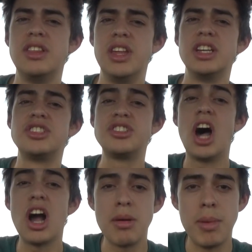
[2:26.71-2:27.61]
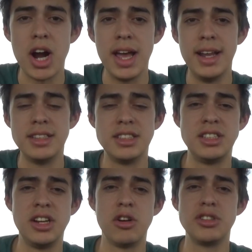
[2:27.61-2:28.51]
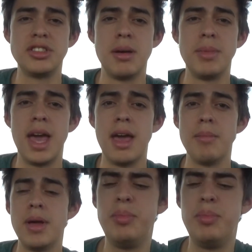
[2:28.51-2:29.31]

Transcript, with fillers: the stock market is a zero-sum game.